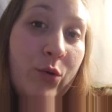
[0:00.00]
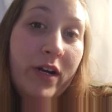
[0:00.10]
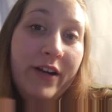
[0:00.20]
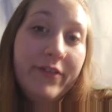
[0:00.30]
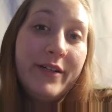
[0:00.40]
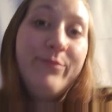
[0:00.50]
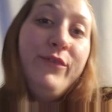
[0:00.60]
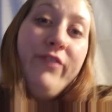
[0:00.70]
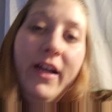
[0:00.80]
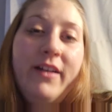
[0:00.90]
whatever,
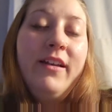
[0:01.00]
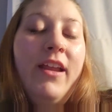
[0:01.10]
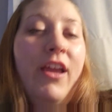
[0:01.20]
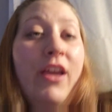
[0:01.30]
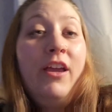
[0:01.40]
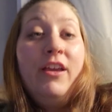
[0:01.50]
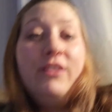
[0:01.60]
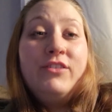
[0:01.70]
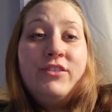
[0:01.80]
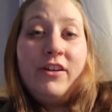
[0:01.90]
move on."
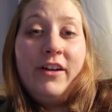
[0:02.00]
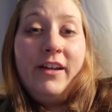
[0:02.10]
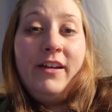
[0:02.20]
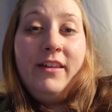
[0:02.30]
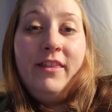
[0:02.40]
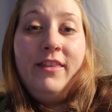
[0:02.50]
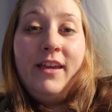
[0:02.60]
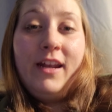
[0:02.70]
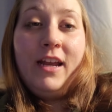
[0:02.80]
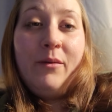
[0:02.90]
Sorry
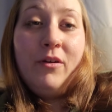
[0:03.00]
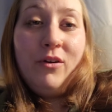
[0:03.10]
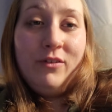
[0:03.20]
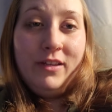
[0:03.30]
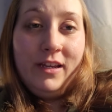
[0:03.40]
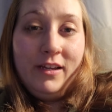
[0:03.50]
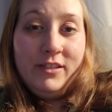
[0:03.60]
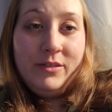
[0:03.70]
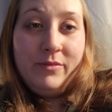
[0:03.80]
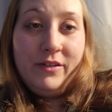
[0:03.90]
that I'm holding on
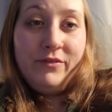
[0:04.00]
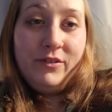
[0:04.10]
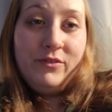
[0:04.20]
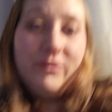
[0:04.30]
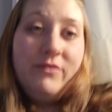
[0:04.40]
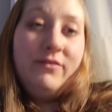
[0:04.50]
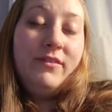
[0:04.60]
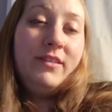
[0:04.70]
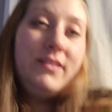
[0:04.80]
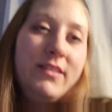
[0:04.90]
to my phone
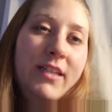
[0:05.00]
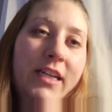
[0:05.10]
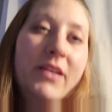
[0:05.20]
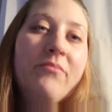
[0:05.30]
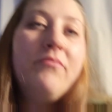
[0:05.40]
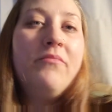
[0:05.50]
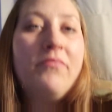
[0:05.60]
this time.